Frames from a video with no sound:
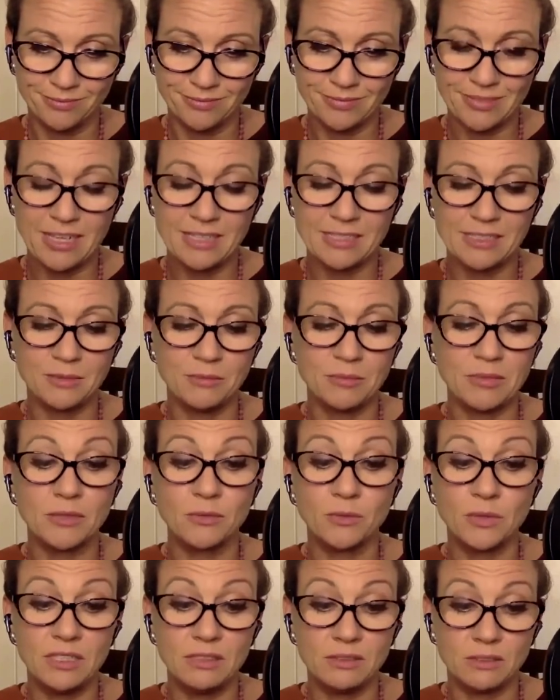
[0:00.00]
and in my
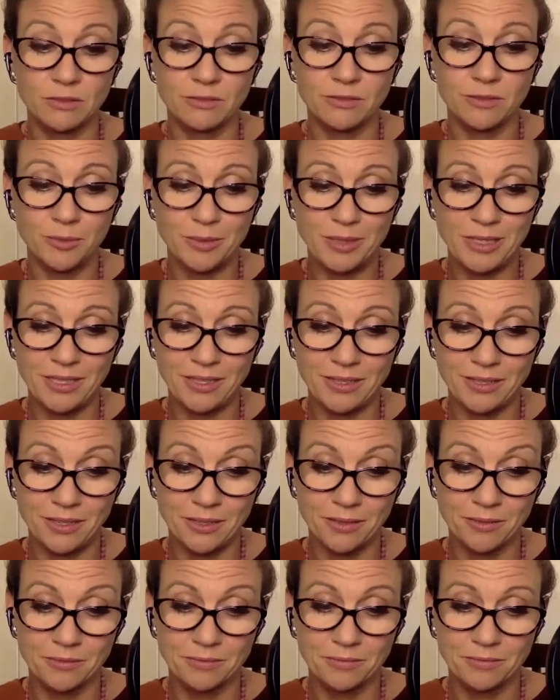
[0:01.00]
reason for being in
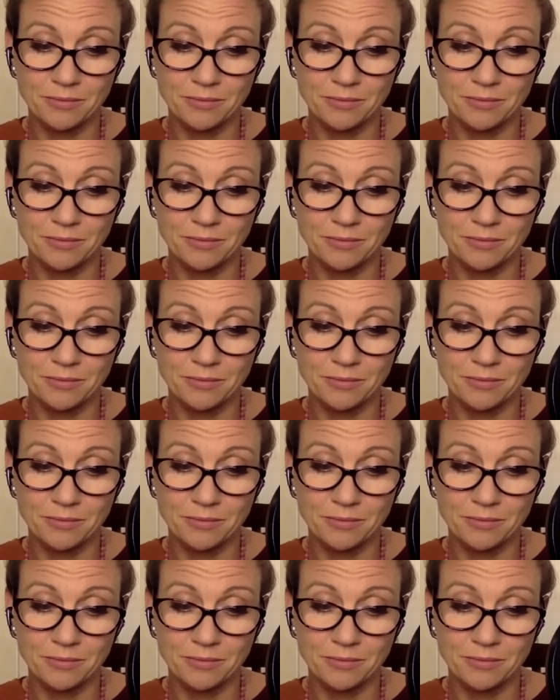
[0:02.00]
here.